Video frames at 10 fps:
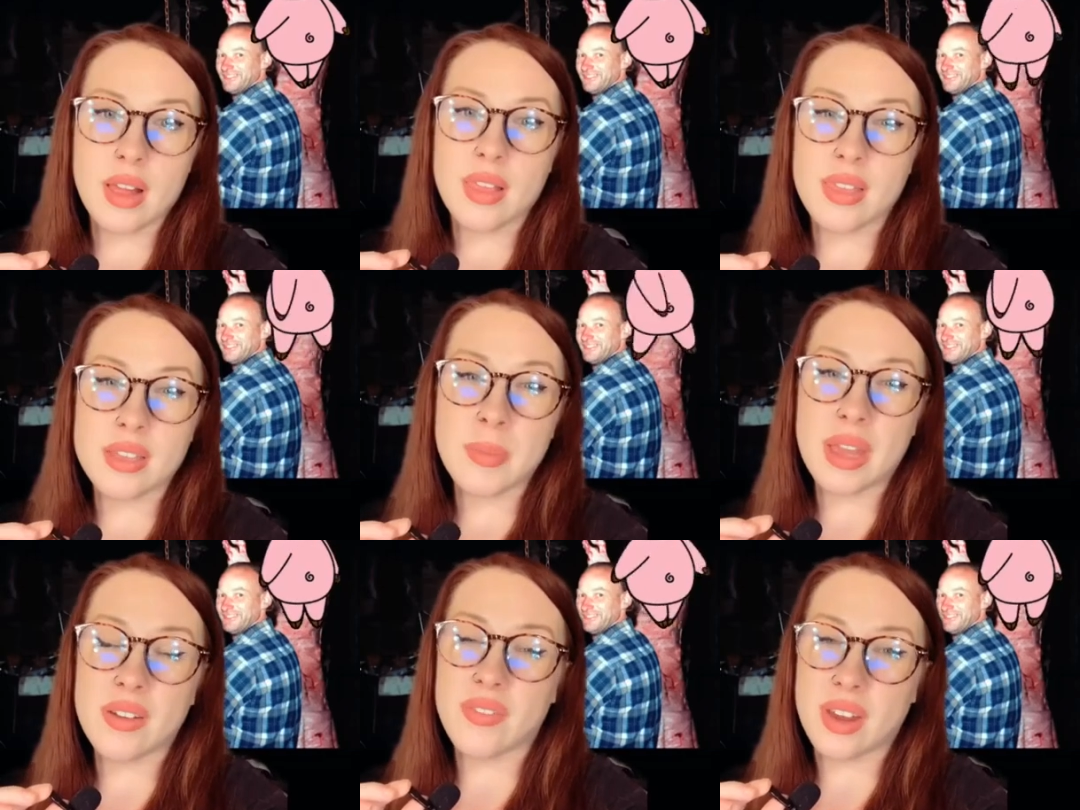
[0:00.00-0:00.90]
This
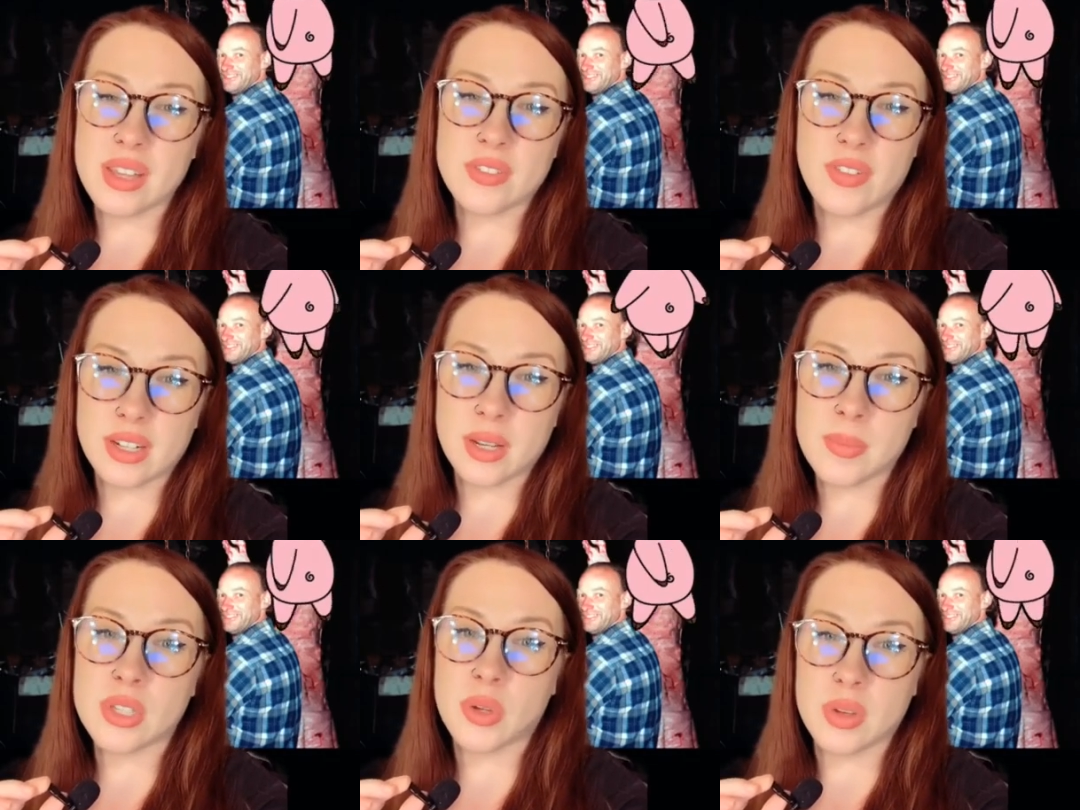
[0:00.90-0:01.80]
man fed his
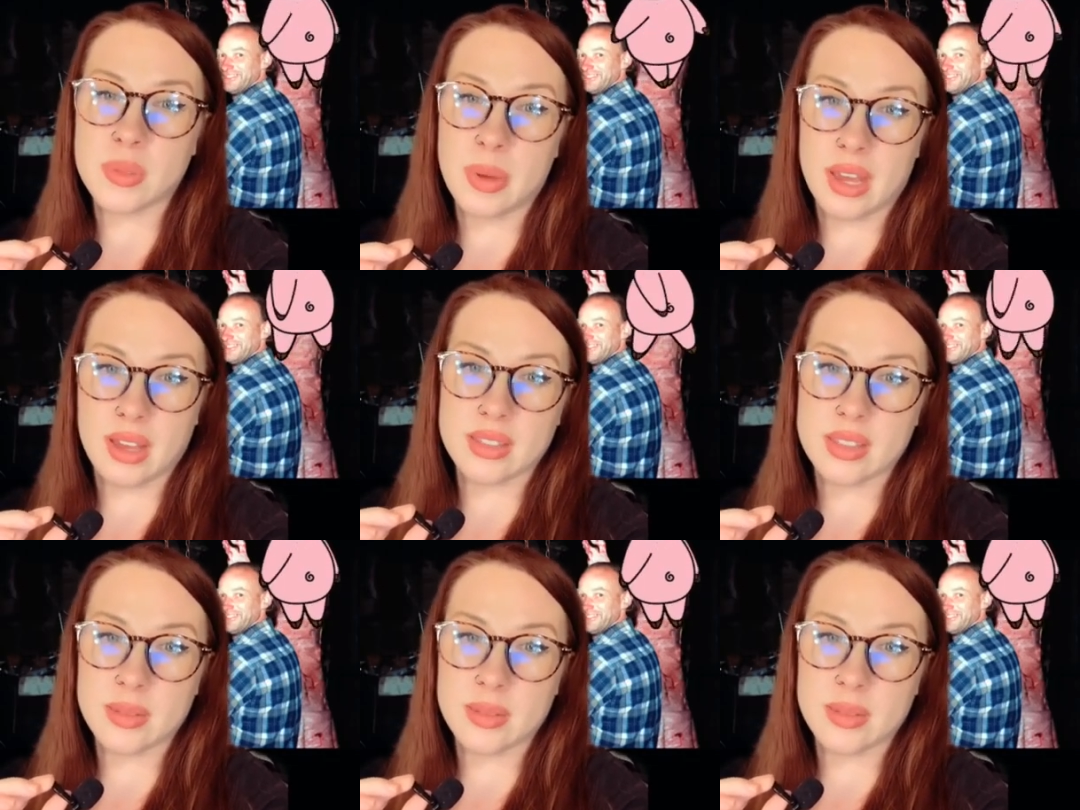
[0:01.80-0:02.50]
victims to his pigs.